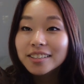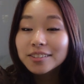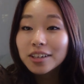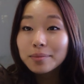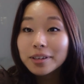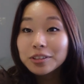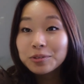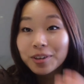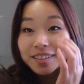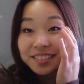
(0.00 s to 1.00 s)
So I'm at
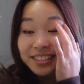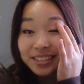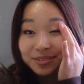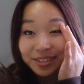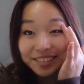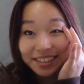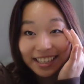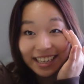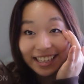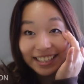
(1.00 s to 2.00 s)
New Watson once
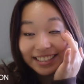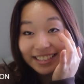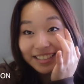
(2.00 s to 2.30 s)
again.